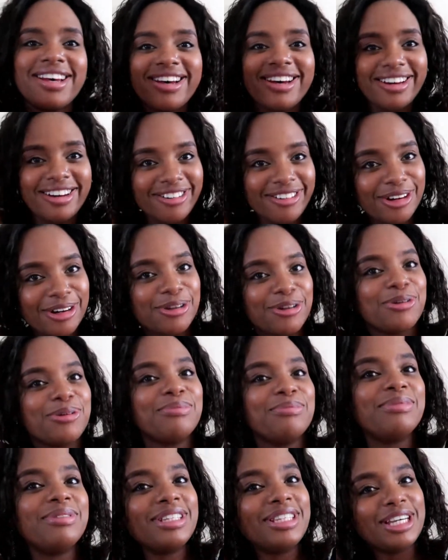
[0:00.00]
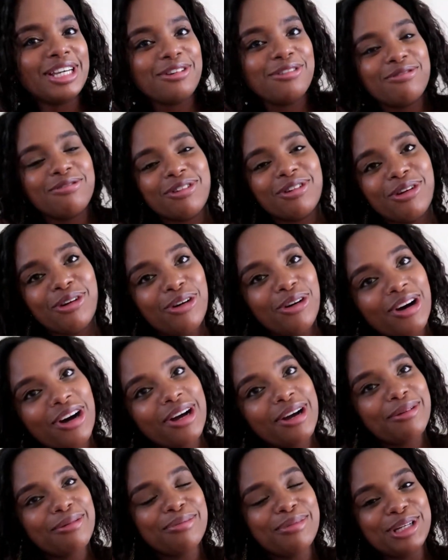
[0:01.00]
a random day
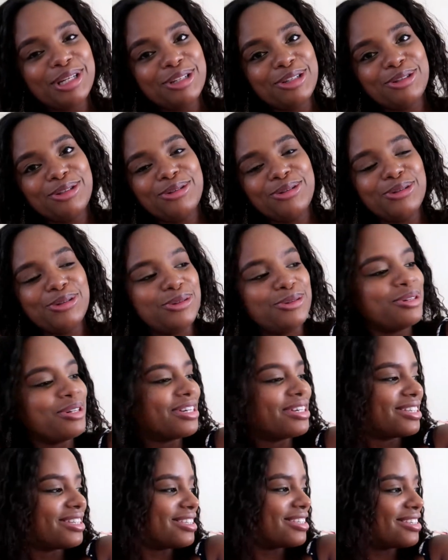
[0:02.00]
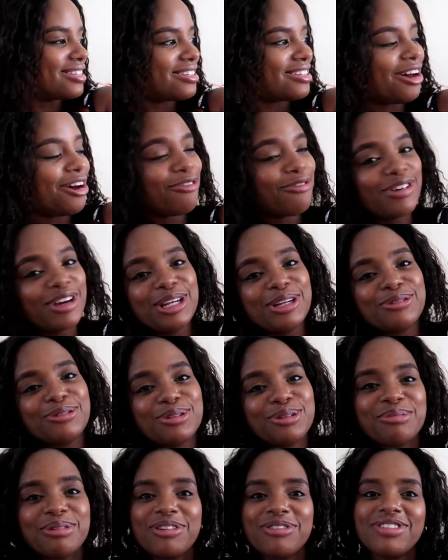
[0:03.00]
vlog, me doing stuff. And it
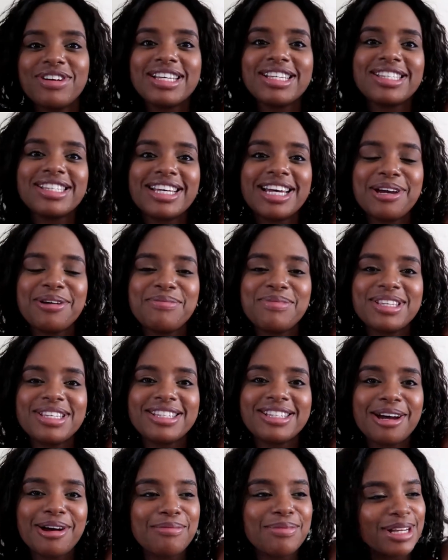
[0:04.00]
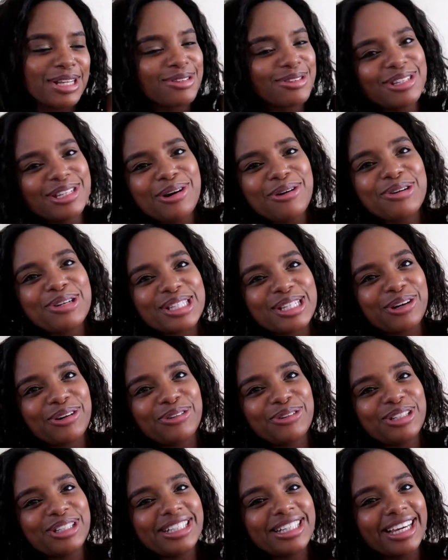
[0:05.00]
was my first time in Starbucks. Today was a
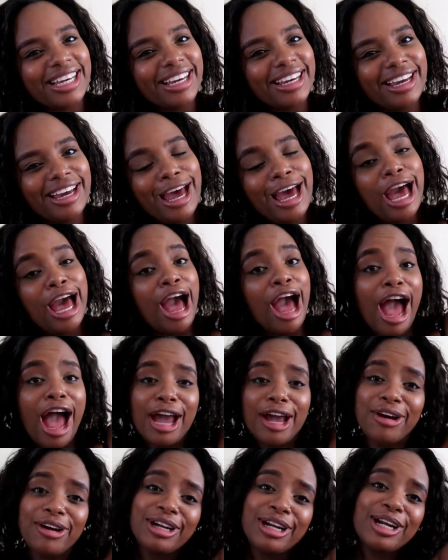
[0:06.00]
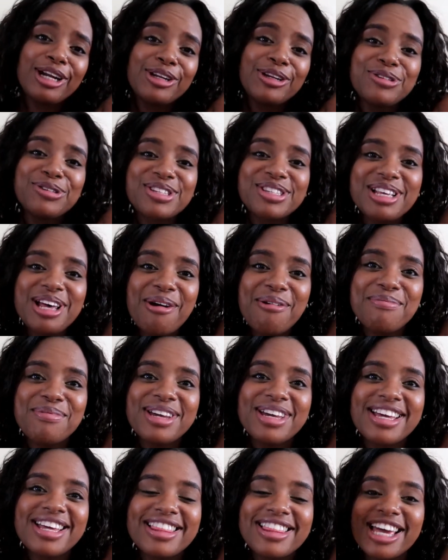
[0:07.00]
good day. I got a new
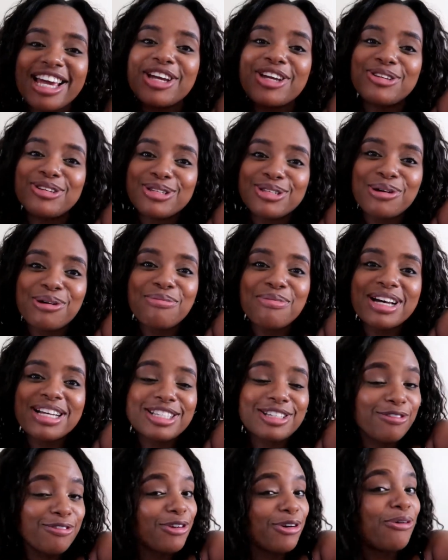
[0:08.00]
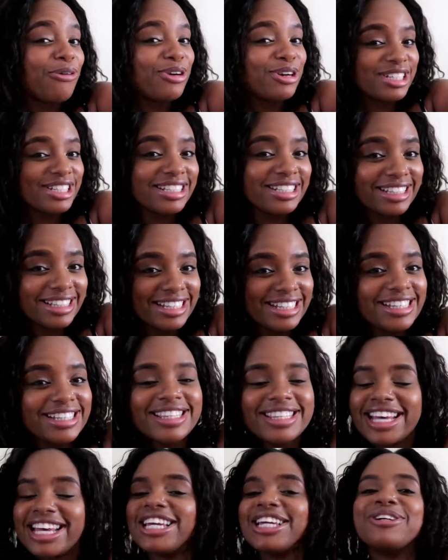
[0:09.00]
subby. Thank you so much if you're watching this.
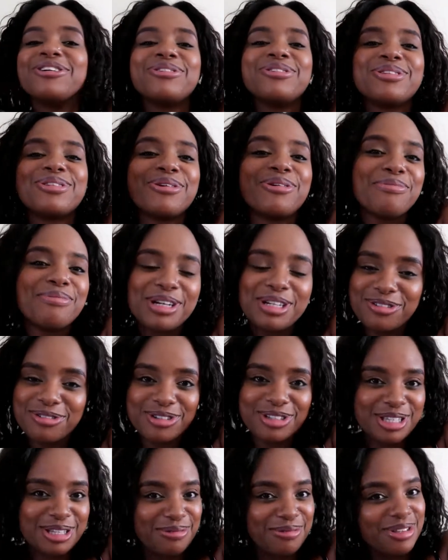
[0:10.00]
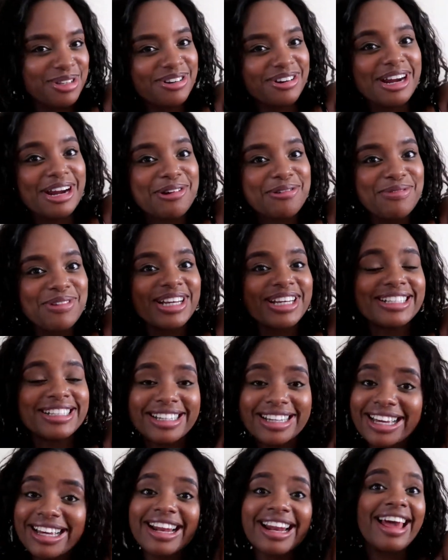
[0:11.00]
Thank you so much for
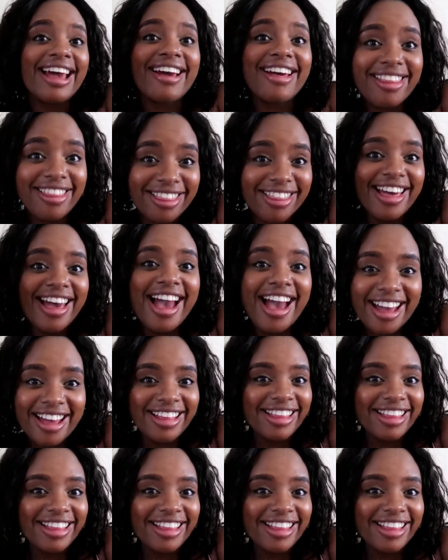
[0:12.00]
subscribing, like, there